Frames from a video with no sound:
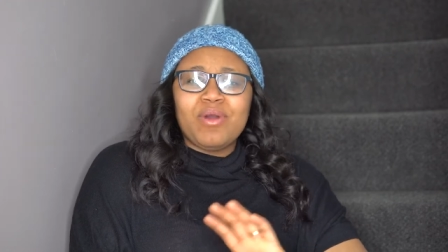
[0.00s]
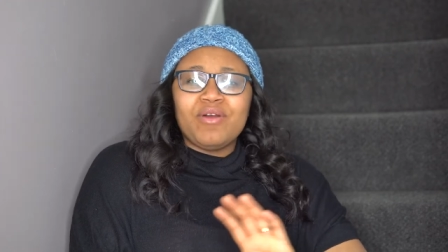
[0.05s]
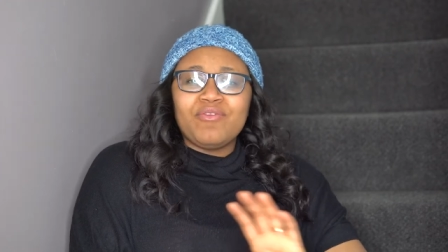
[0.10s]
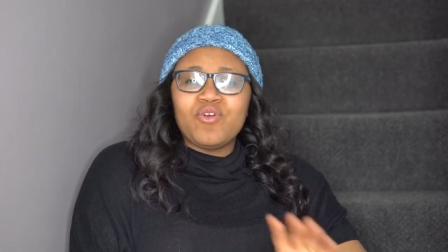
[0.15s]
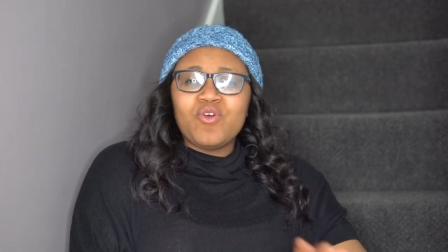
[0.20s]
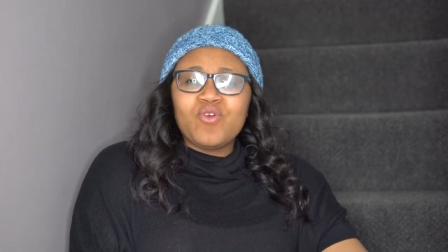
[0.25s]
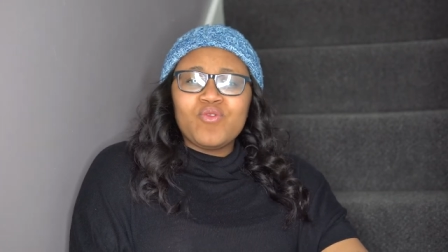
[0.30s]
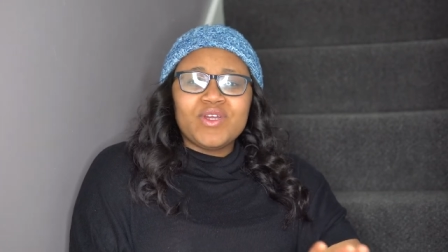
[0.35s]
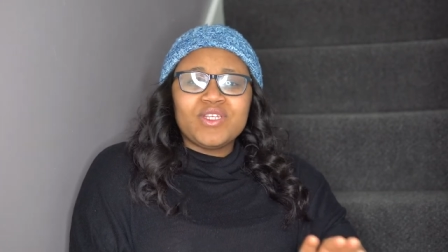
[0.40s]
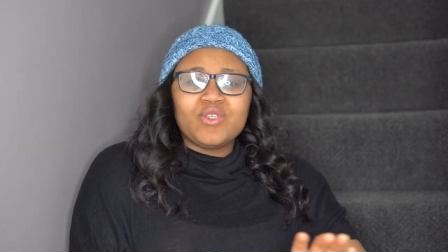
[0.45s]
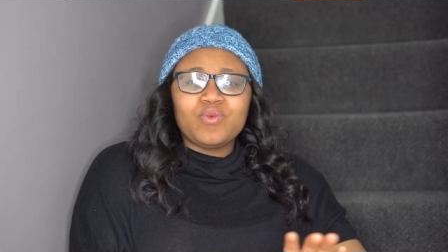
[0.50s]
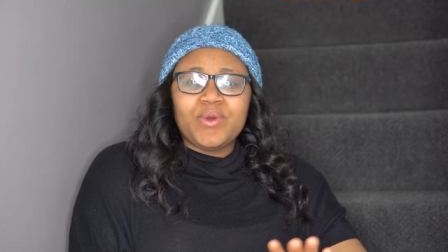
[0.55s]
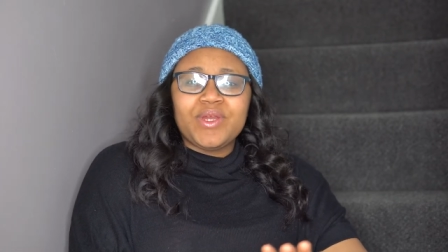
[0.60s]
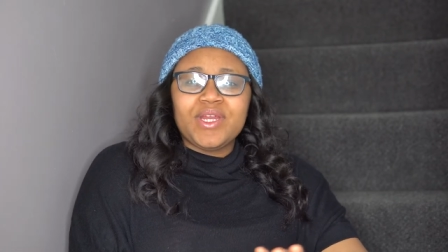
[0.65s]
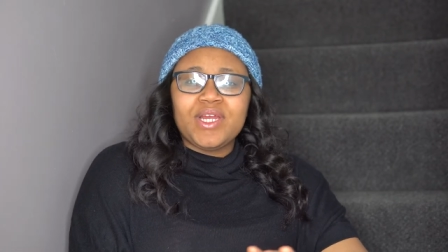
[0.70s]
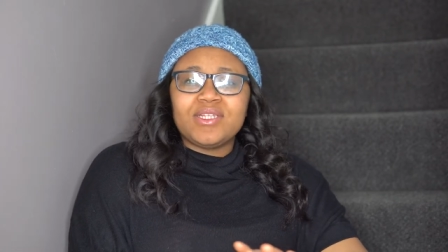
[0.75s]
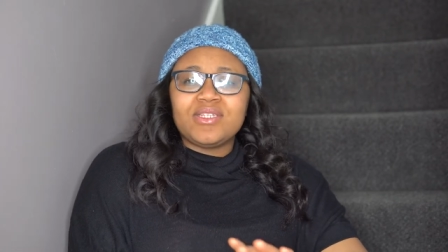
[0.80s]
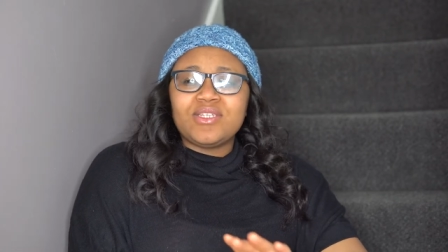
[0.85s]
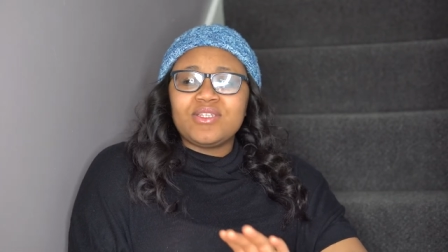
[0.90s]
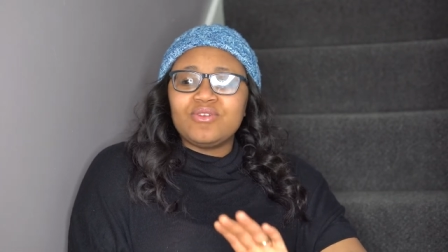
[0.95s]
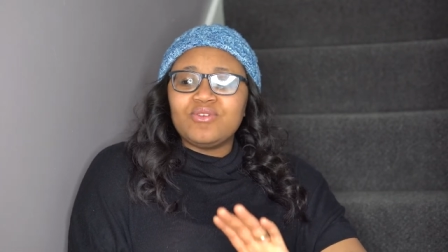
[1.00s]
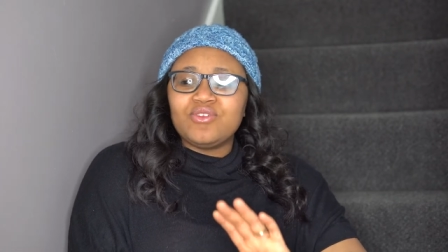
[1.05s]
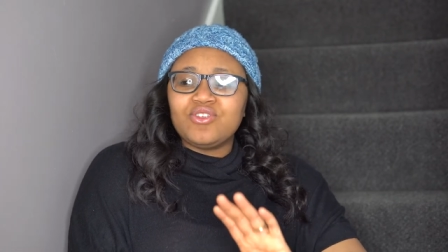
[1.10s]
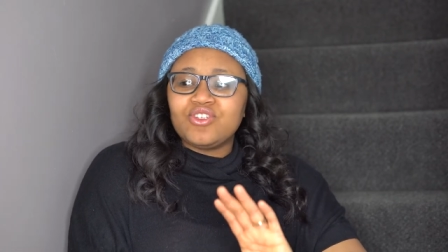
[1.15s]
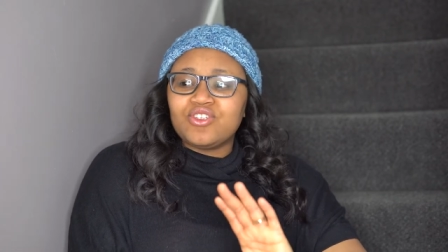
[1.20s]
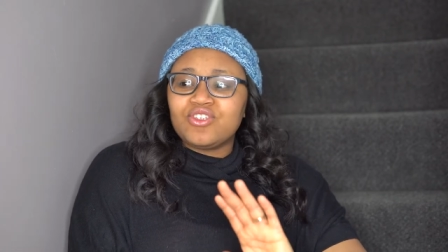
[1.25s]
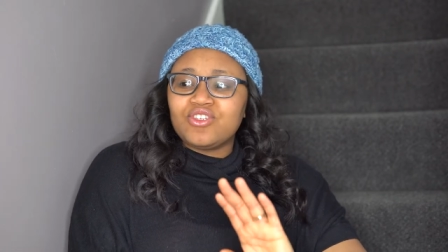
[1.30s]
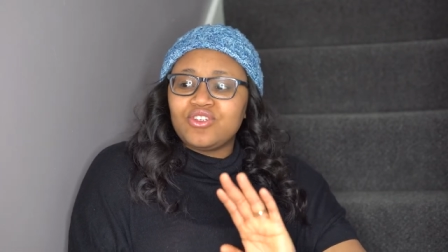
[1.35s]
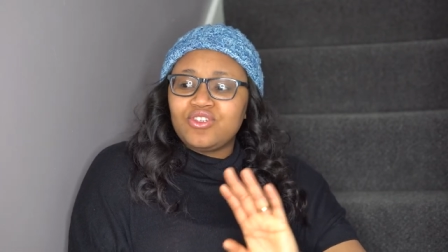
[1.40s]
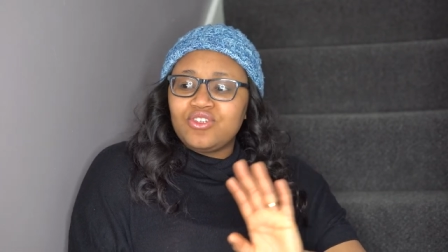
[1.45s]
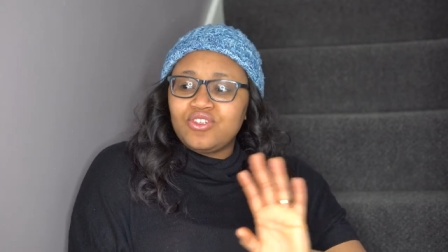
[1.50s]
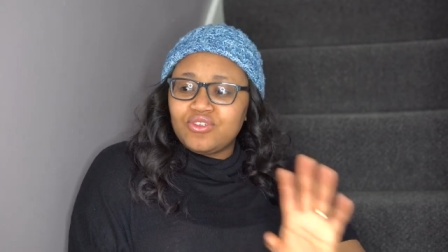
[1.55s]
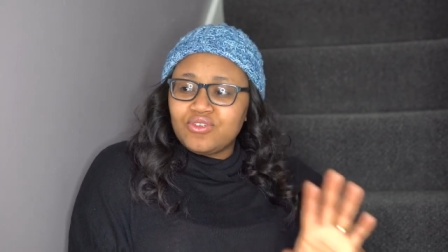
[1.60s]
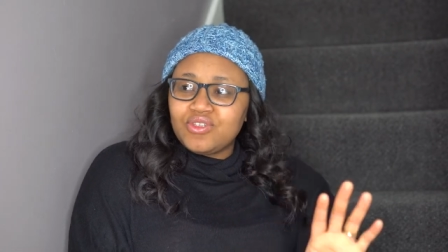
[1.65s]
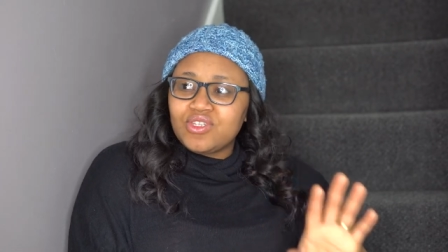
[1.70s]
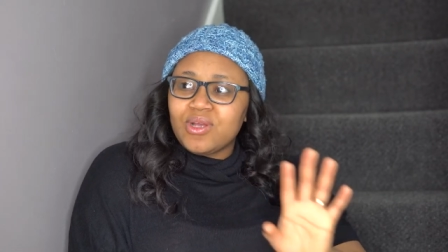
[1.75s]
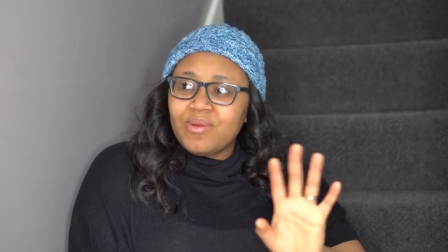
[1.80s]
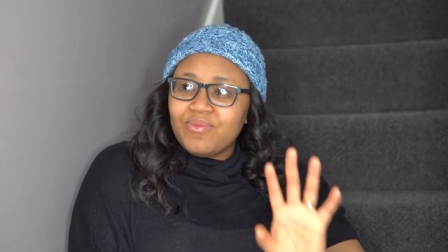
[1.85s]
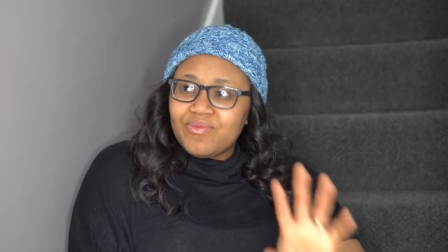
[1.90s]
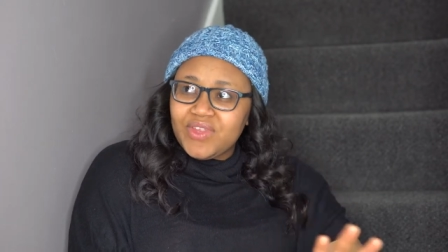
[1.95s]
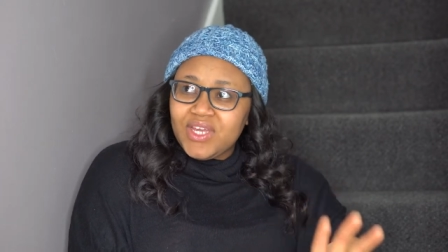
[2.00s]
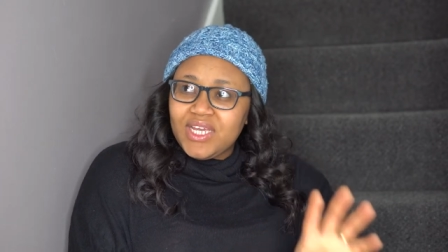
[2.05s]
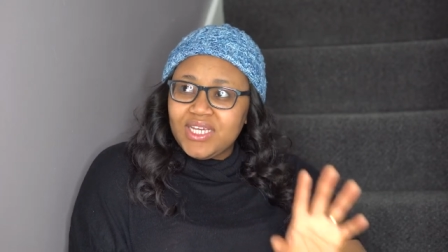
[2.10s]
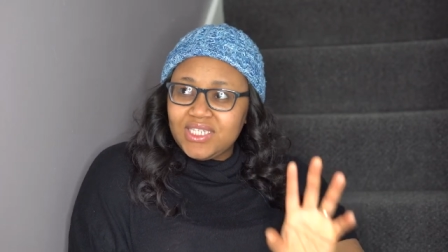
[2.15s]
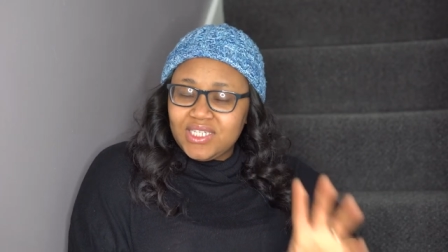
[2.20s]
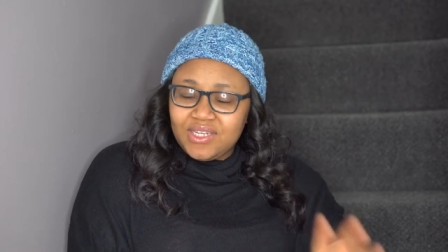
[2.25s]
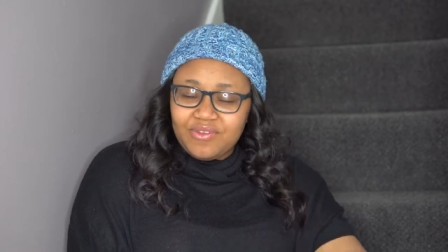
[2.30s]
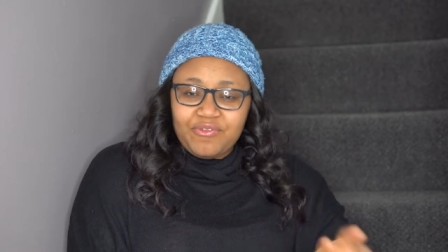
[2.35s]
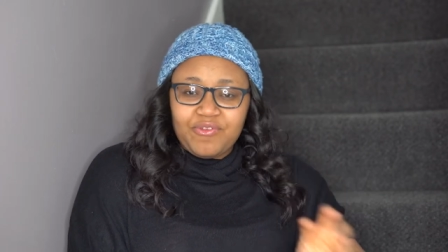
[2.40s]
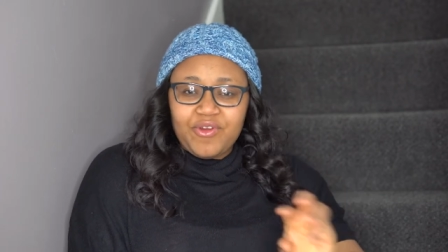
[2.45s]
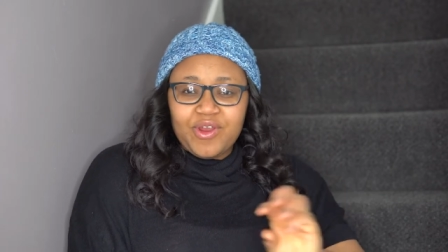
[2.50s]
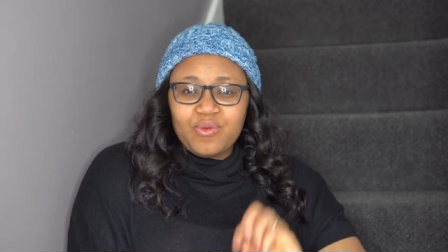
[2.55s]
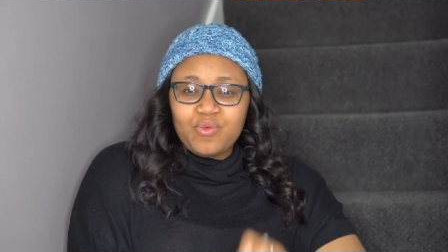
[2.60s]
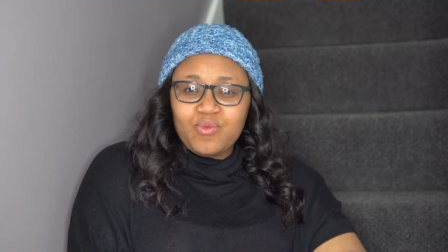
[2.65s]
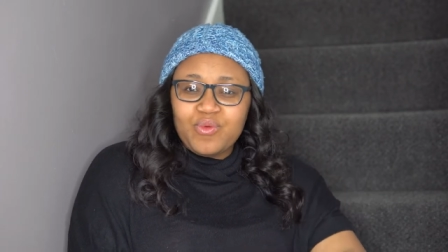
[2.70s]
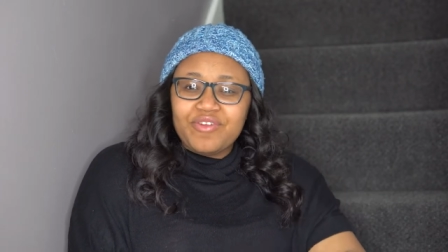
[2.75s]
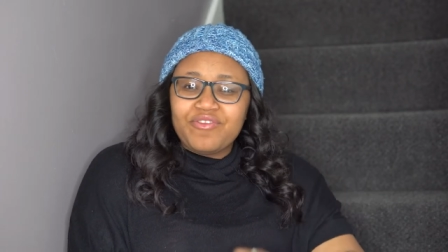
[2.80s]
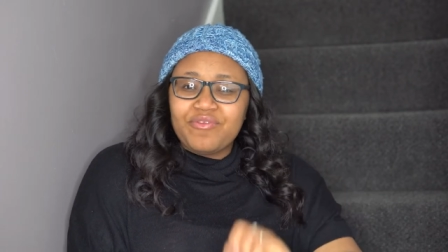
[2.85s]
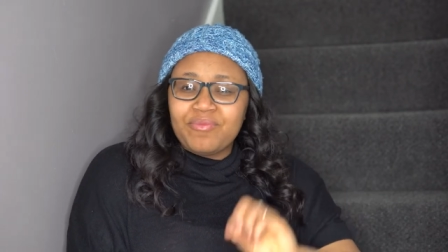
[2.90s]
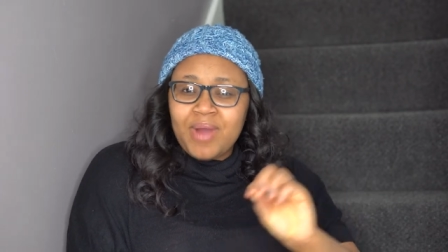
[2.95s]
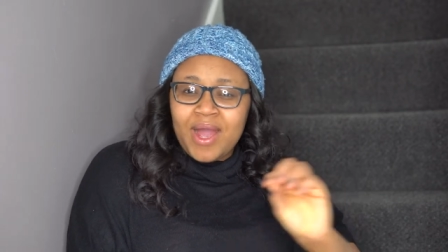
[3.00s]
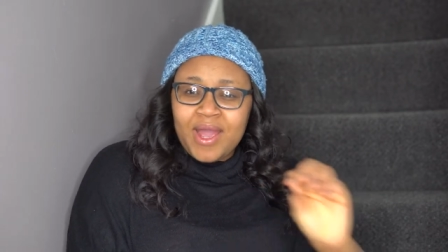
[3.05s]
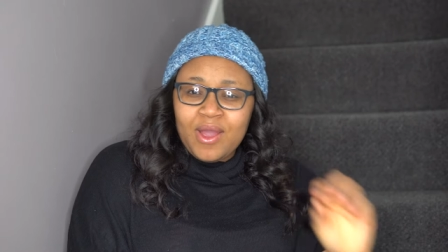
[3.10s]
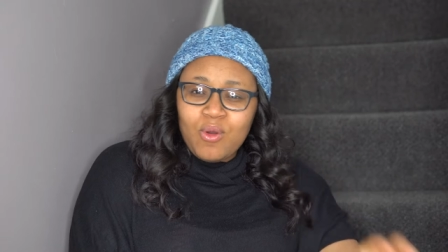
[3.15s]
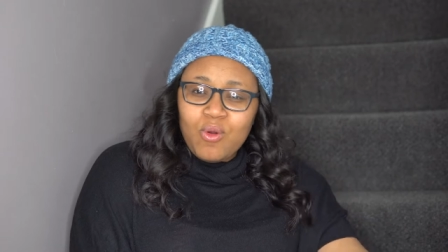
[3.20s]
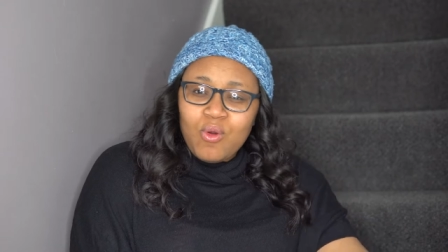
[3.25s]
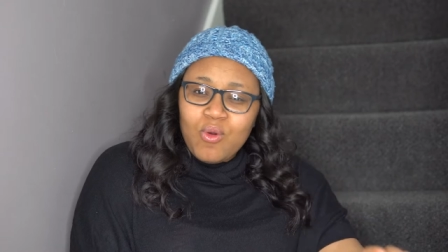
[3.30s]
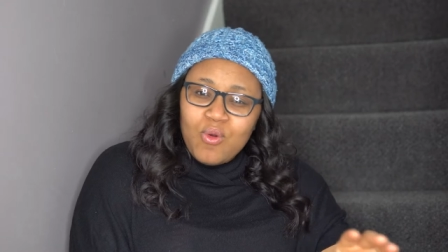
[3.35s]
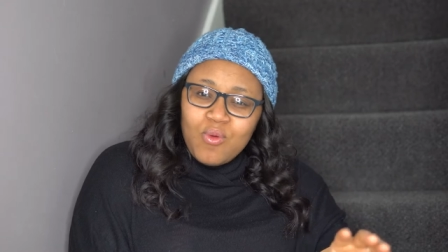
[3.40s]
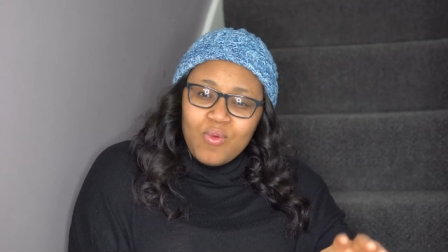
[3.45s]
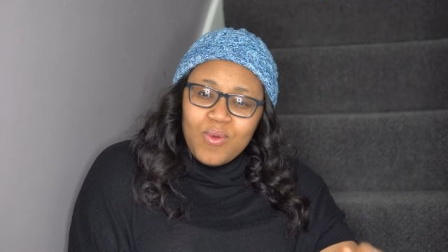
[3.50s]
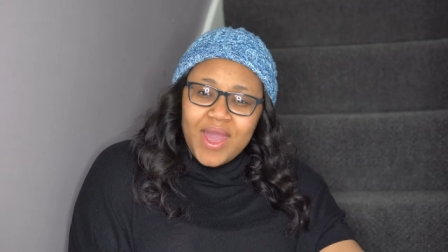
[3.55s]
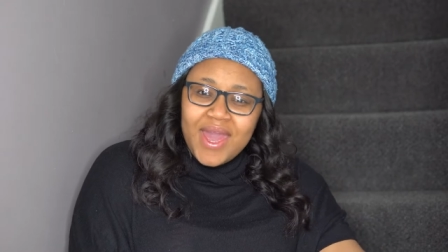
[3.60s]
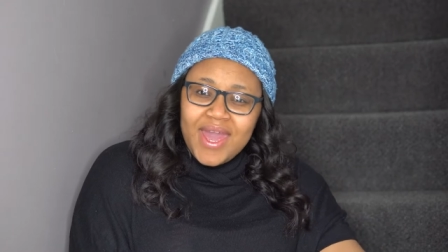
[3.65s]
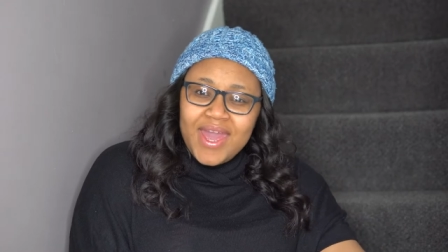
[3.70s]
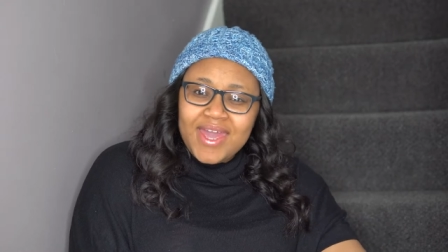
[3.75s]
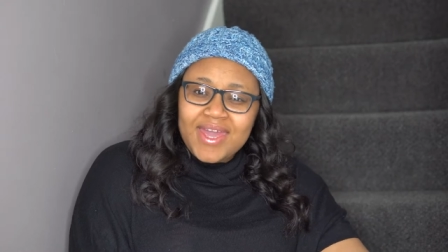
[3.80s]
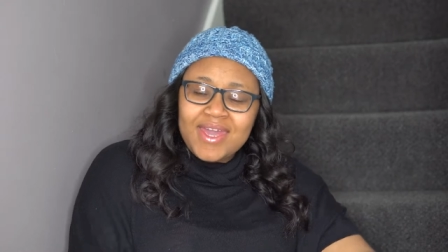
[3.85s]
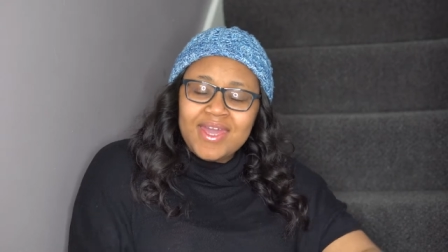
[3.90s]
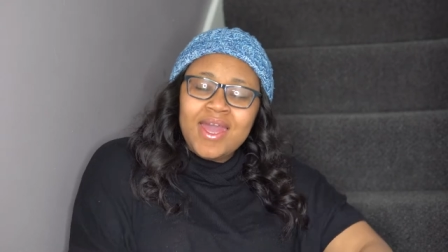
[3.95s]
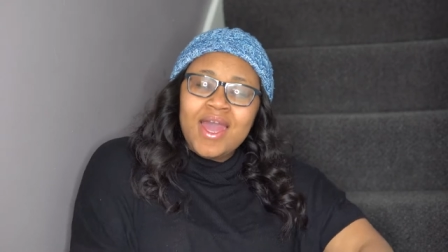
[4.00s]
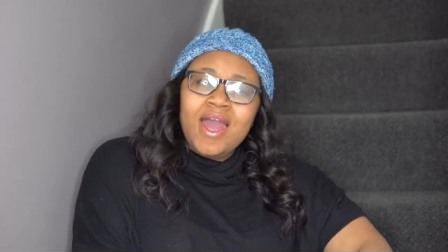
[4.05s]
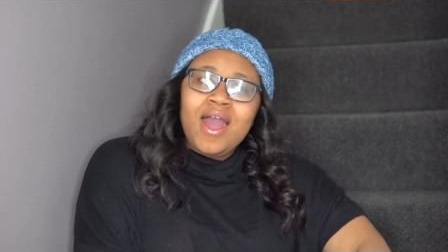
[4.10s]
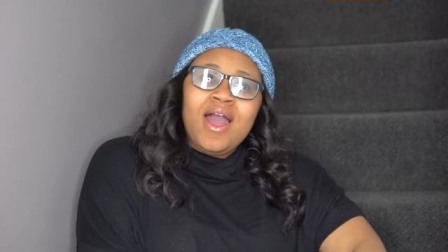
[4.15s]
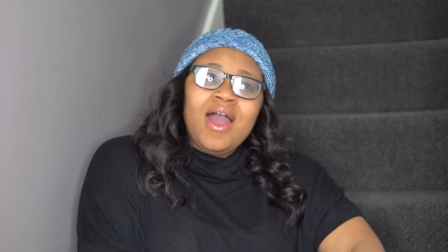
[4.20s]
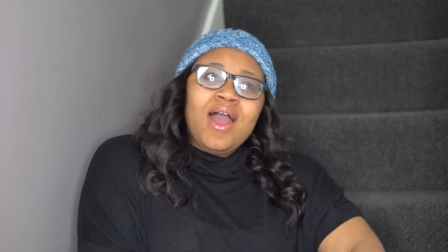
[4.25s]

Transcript: I always wanted to just do something different with my hallway